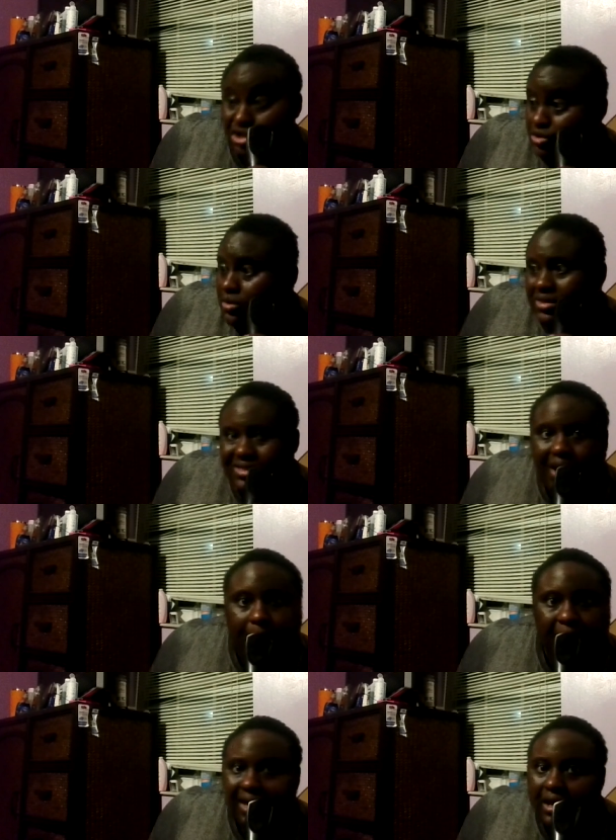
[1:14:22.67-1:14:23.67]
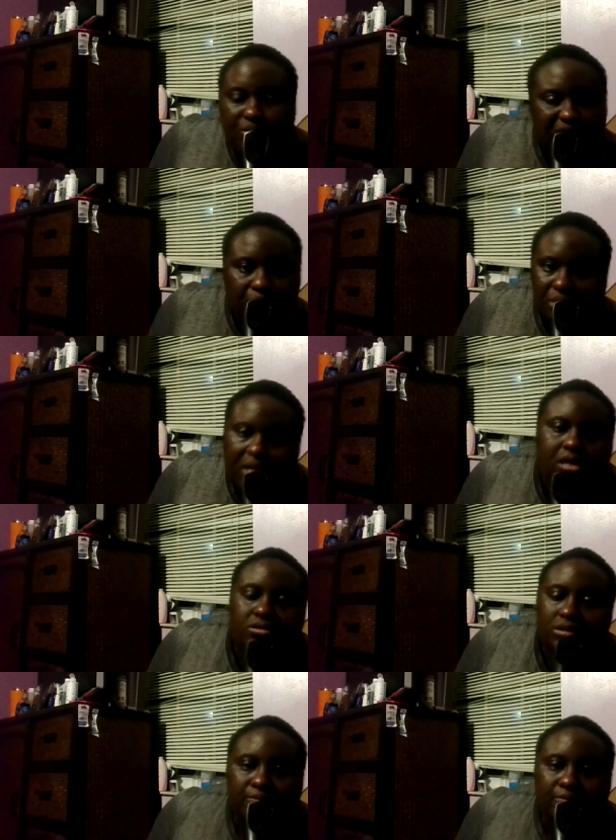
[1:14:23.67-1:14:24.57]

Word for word: she gonna start make up some things.